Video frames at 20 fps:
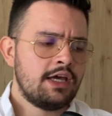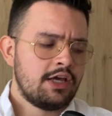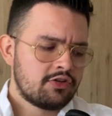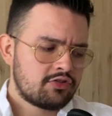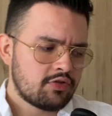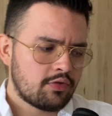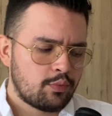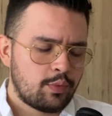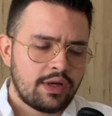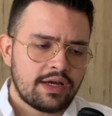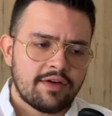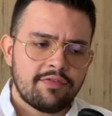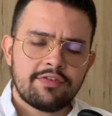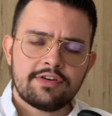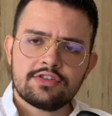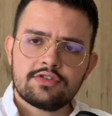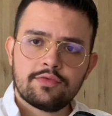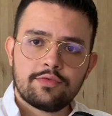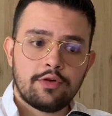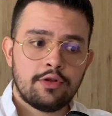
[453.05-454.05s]
So we have,
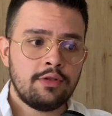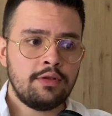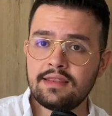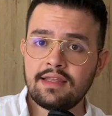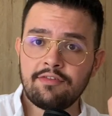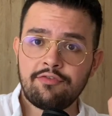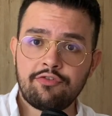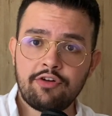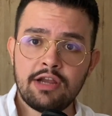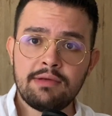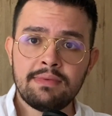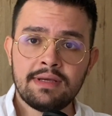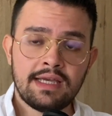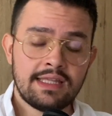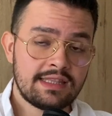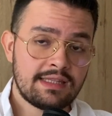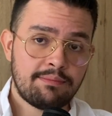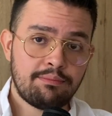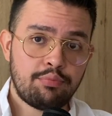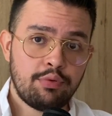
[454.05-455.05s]
first of all, the framing
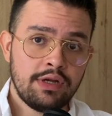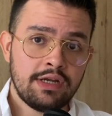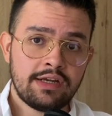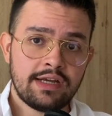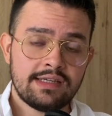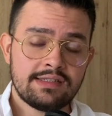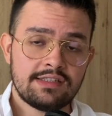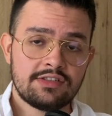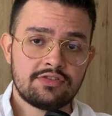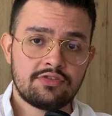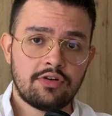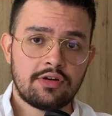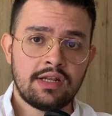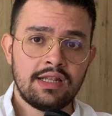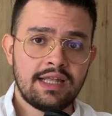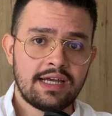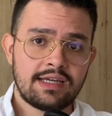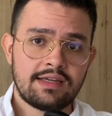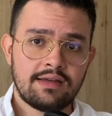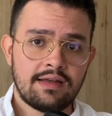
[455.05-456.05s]
and the pre-case study,
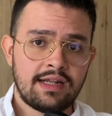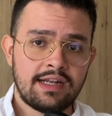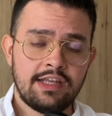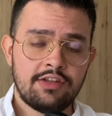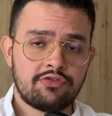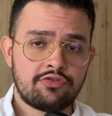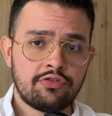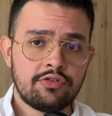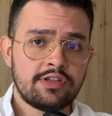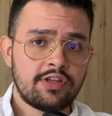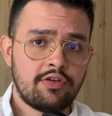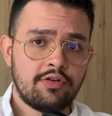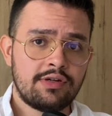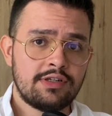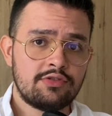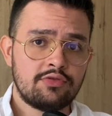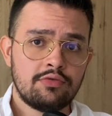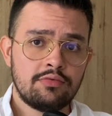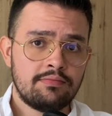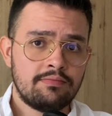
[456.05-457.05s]
like an intro that you
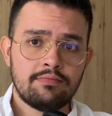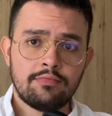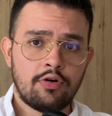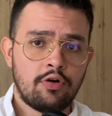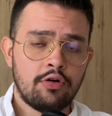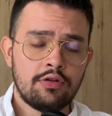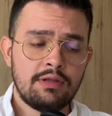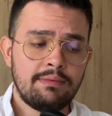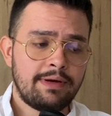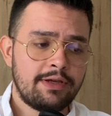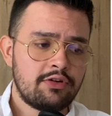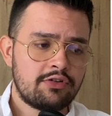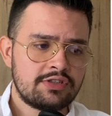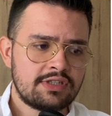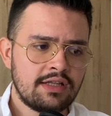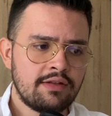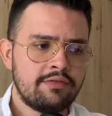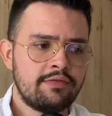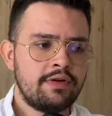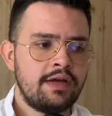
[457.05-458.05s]
can do only by
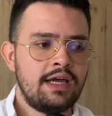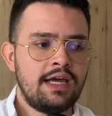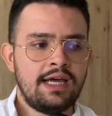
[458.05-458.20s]
yourself.